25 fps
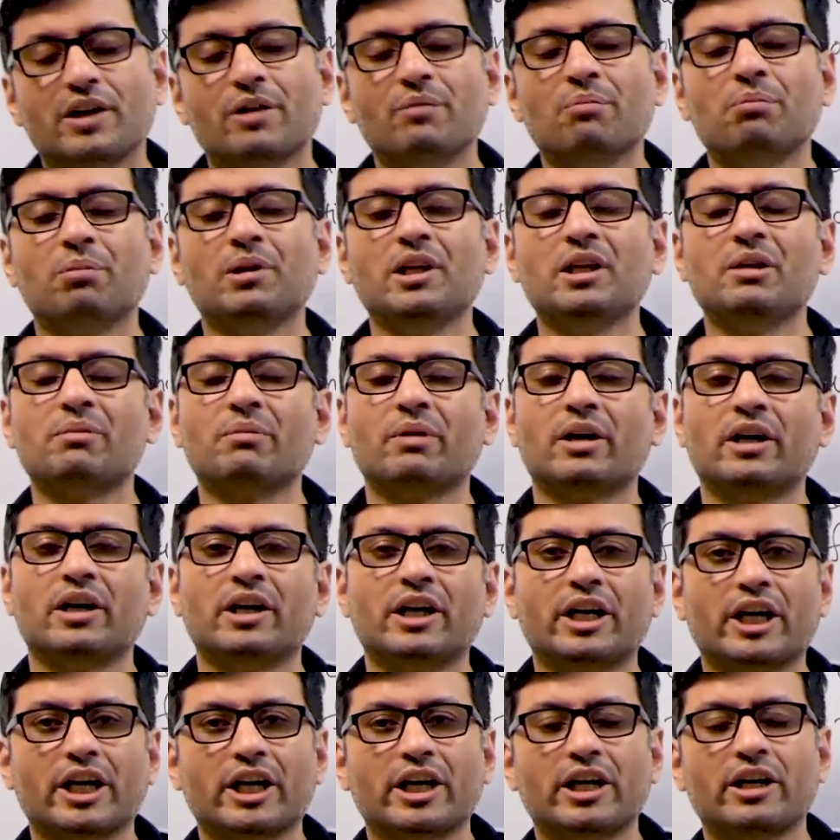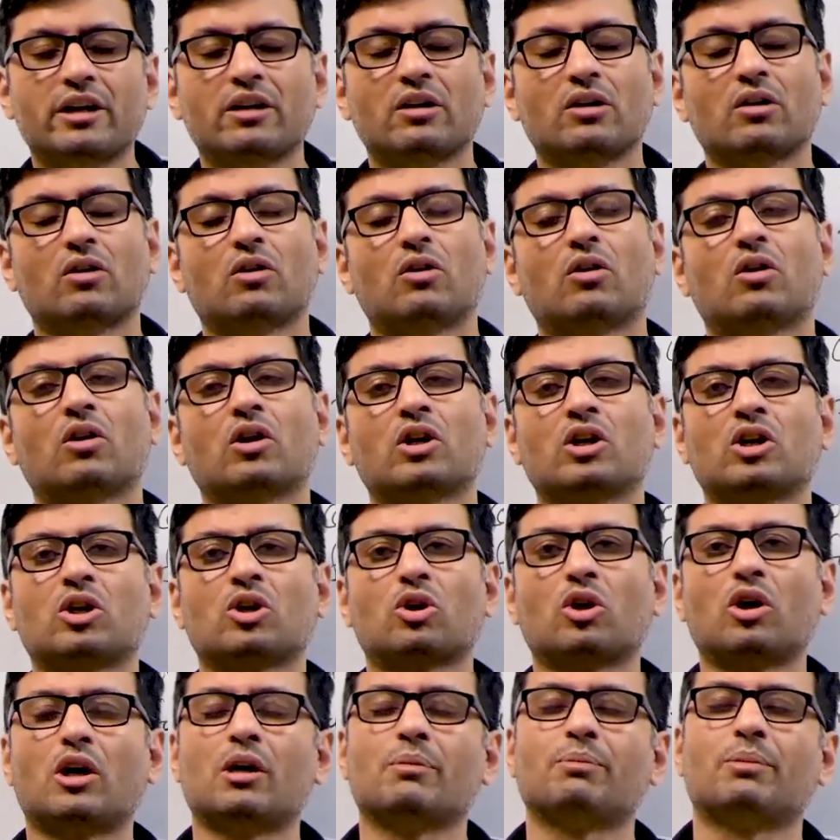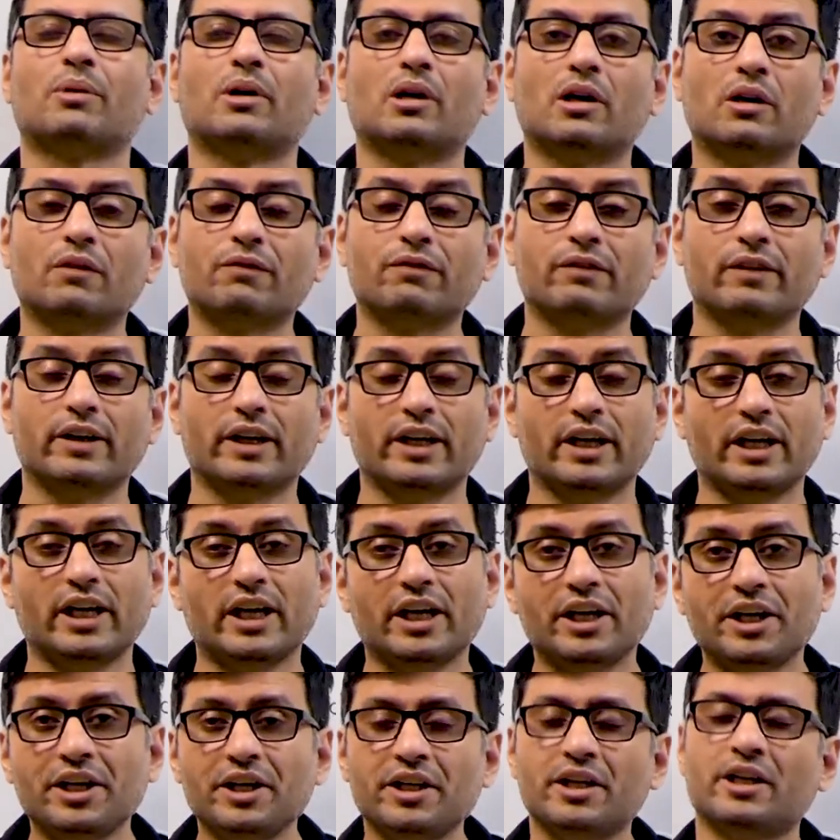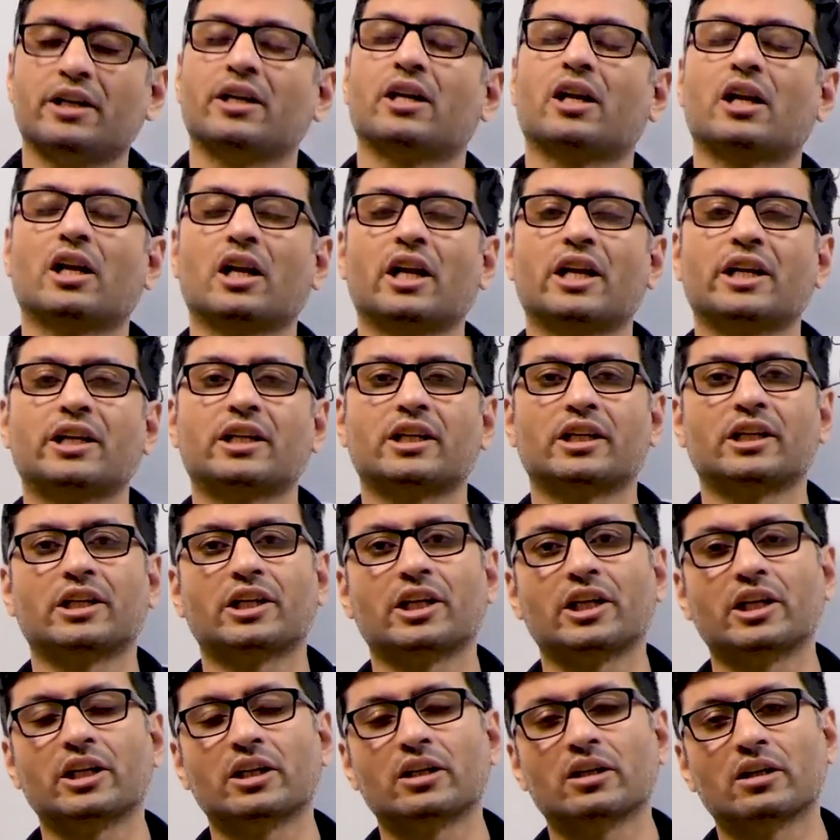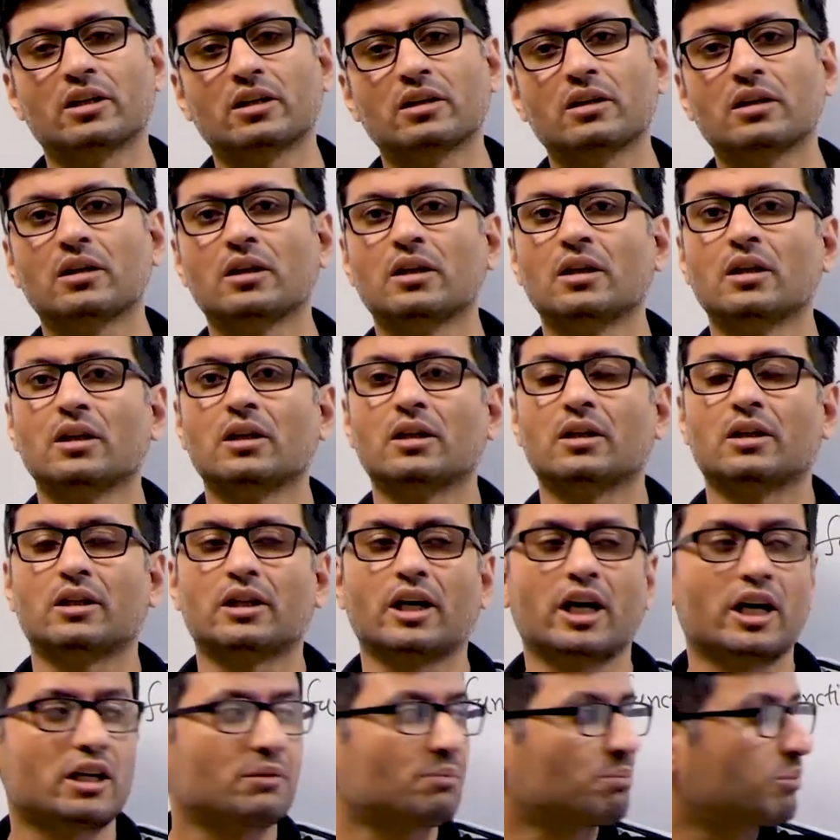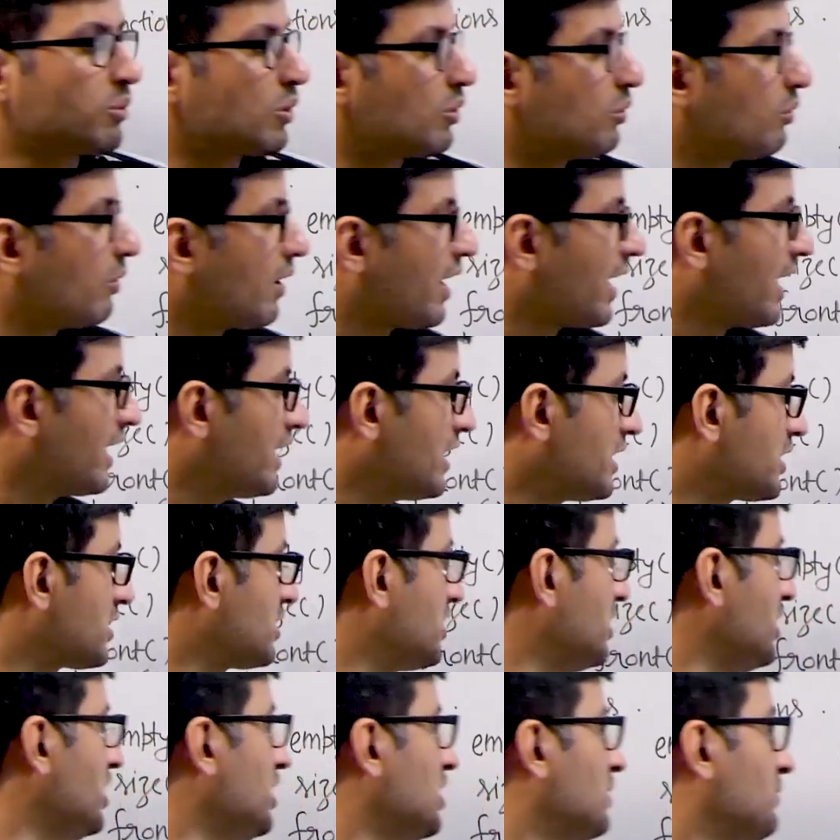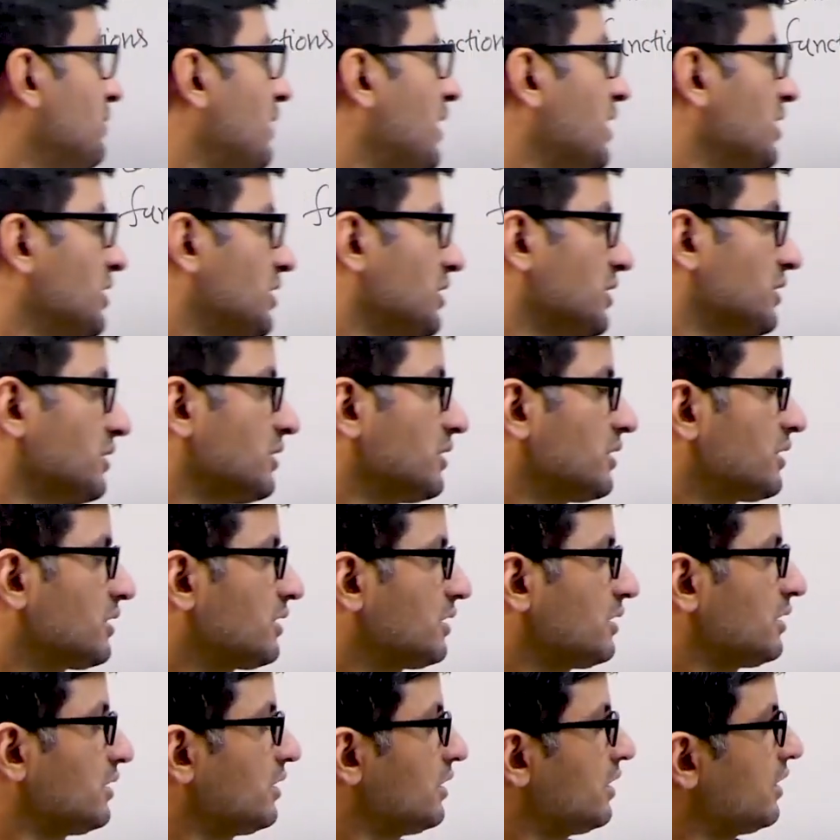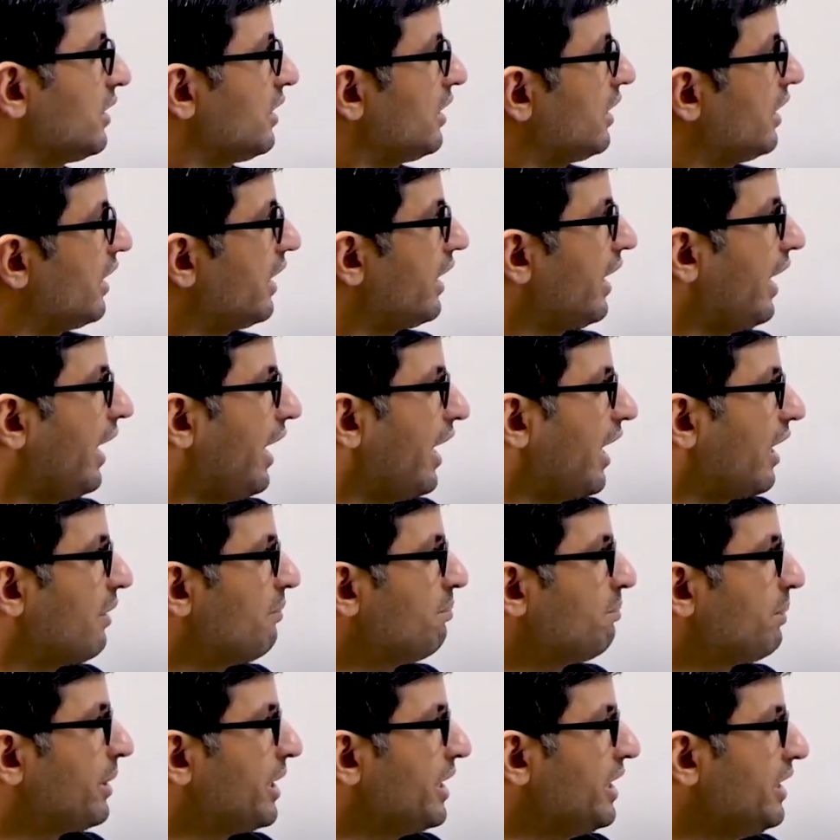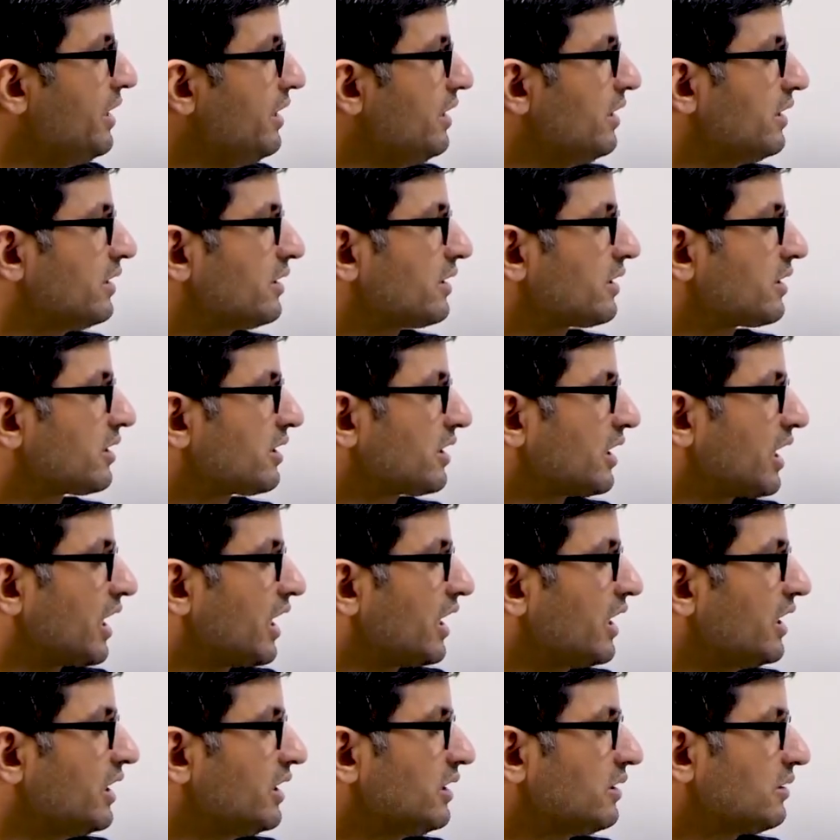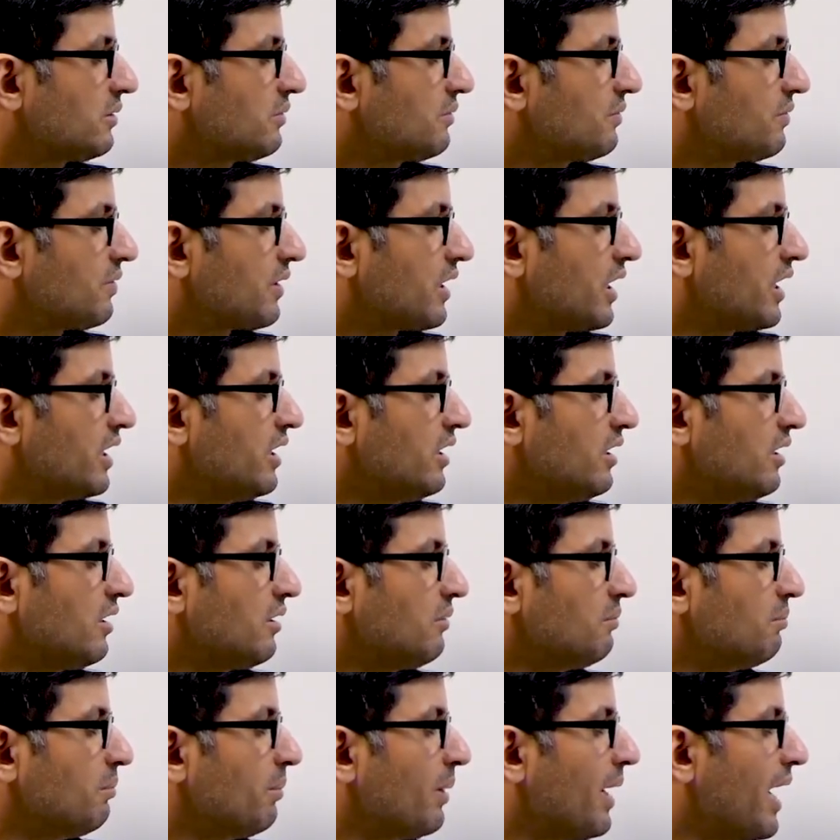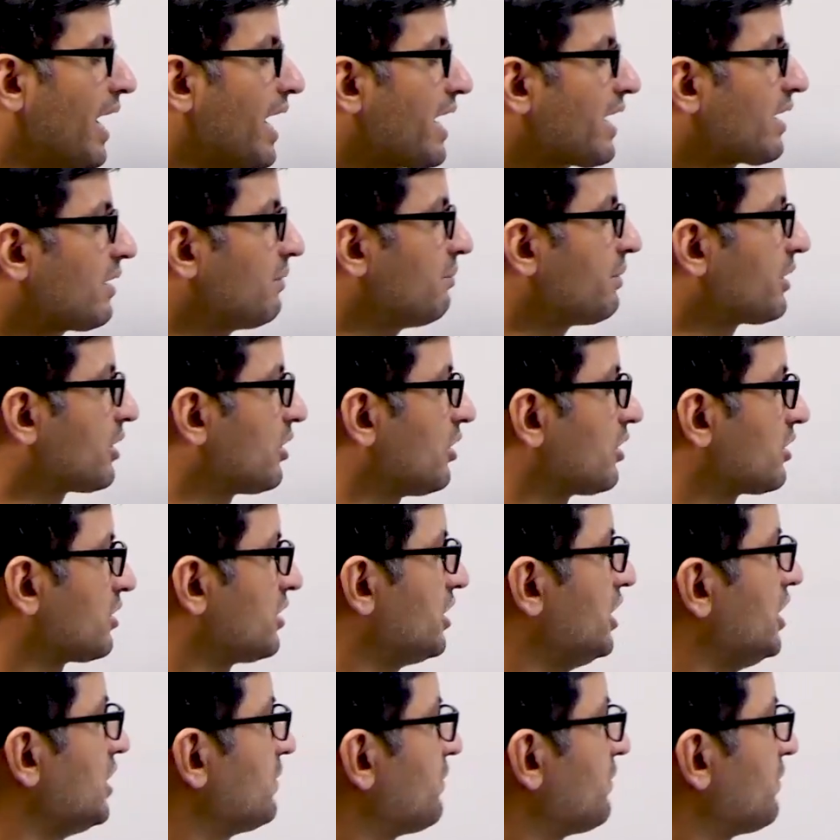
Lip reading: implemented on top of any underlying container that provides these functions: empty, size, front, back, because these